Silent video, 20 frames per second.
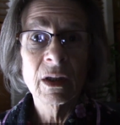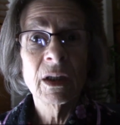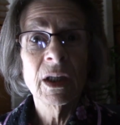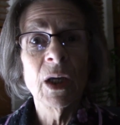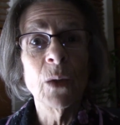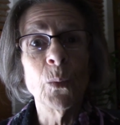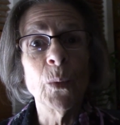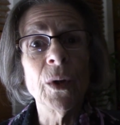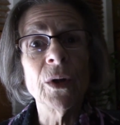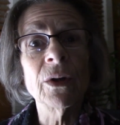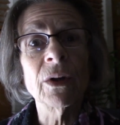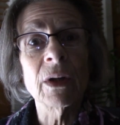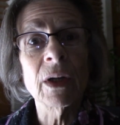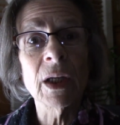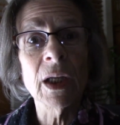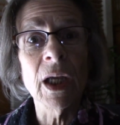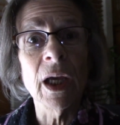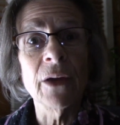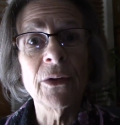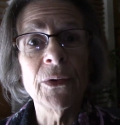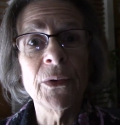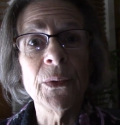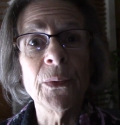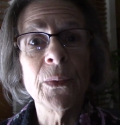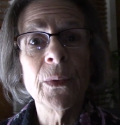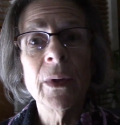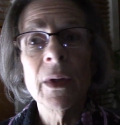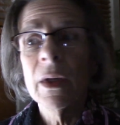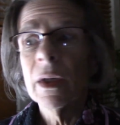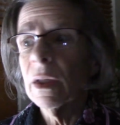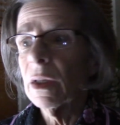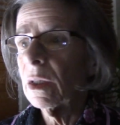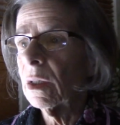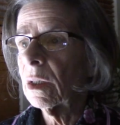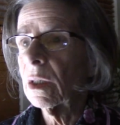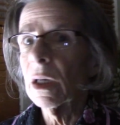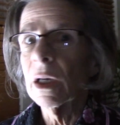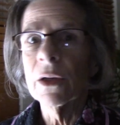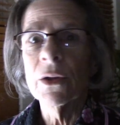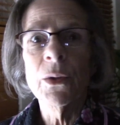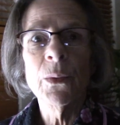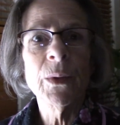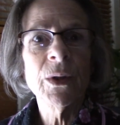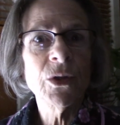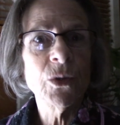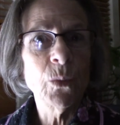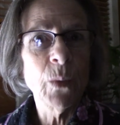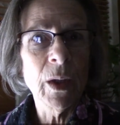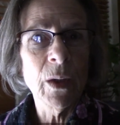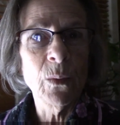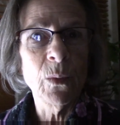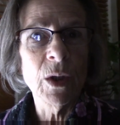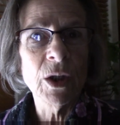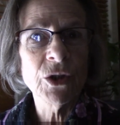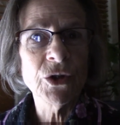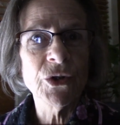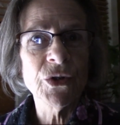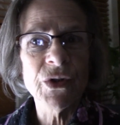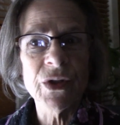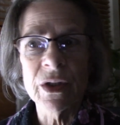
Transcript: And where did it get you? It got you into Weight Watchers.